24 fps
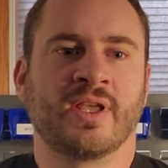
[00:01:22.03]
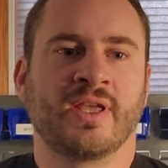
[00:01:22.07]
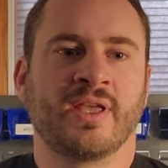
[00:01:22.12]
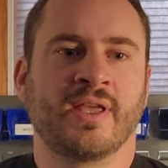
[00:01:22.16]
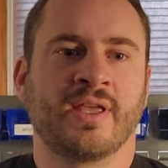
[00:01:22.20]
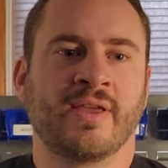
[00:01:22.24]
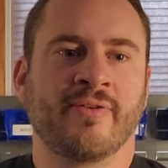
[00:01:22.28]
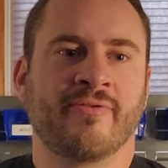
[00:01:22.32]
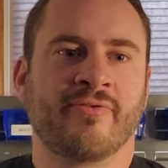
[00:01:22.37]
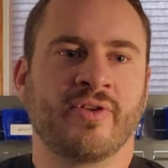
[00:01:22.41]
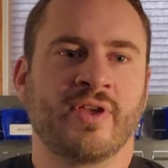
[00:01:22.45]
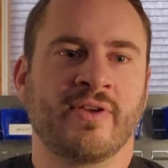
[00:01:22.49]

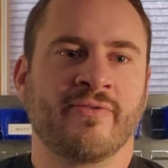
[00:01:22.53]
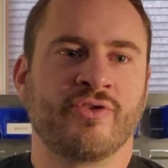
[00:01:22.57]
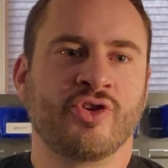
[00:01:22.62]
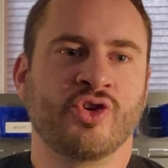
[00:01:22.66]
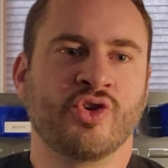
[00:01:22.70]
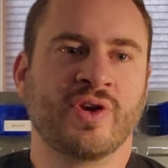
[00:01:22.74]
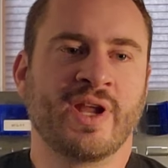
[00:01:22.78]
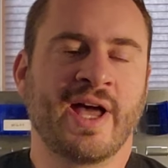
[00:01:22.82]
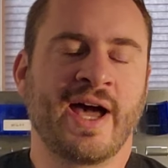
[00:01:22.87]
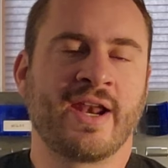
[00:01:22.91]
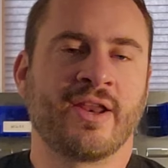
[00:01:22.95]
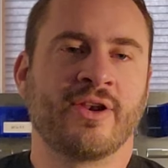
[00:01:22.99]
if you're
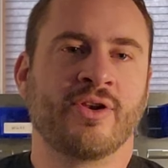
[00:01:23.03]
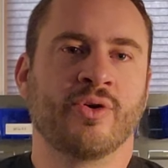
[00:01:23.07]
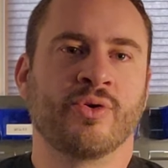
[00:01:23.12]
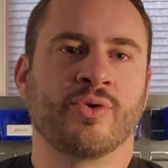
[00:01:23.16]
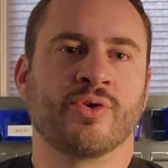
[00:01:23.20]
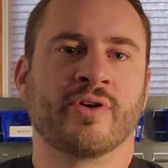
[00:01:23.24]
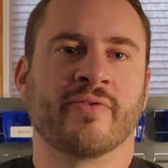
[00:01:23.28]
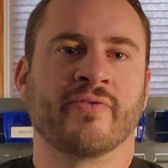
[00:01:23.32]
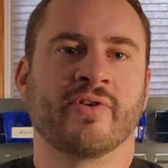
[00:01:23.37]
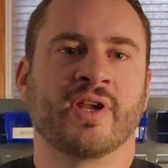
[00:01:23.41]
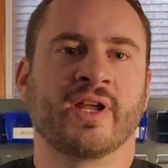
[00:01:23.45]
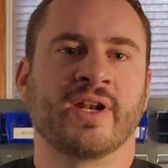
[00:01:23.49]
not an
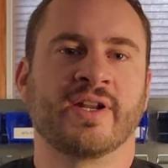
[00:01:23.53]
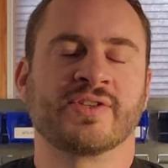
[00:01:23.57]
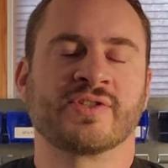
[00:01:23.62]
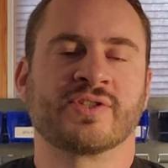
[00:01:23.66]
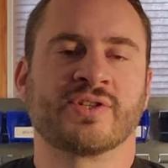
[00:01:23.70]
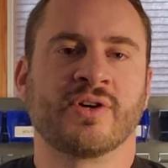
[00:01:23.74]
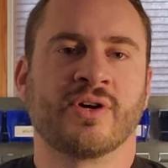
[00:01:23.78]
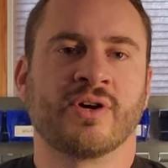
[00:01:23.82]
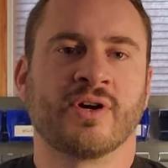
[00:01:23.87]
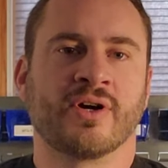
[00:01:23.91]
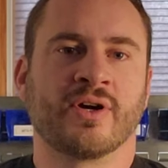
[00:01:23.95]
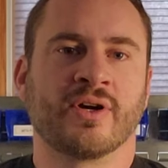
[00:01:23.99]
owner of a 90s
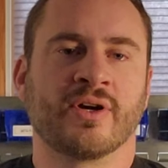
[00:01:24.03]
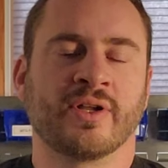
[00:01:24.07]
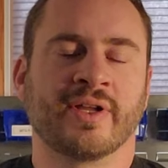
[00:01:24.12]
car,